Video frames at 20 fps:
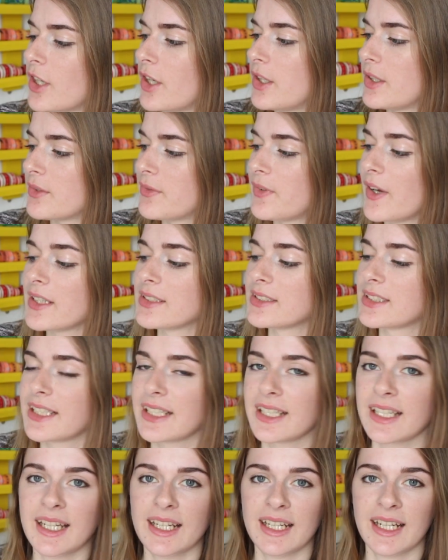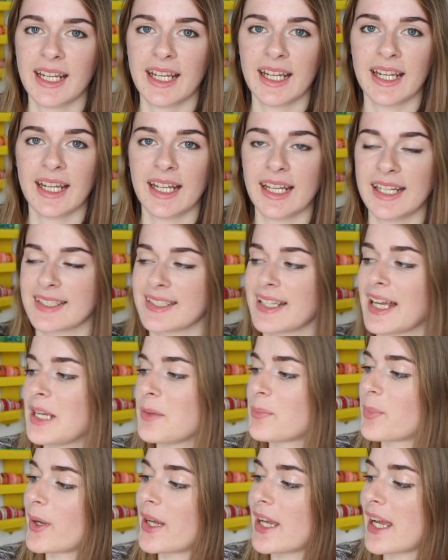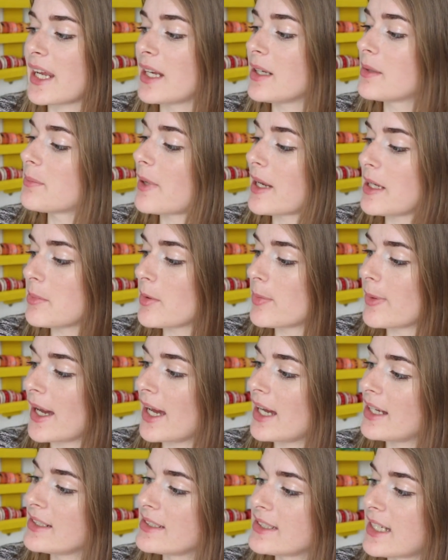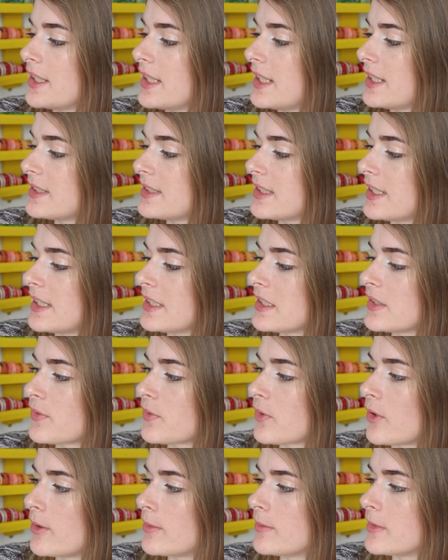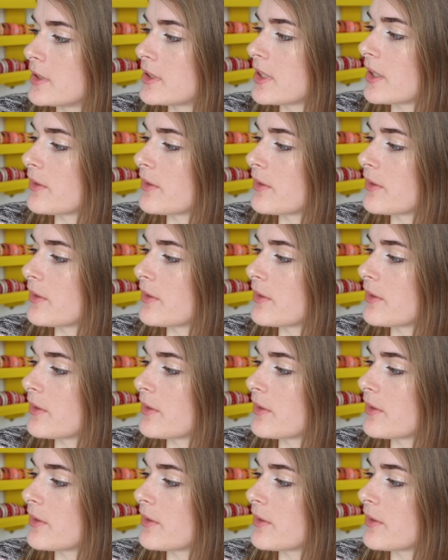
So the first thing in here is an 8x8 paper pad, and this is from the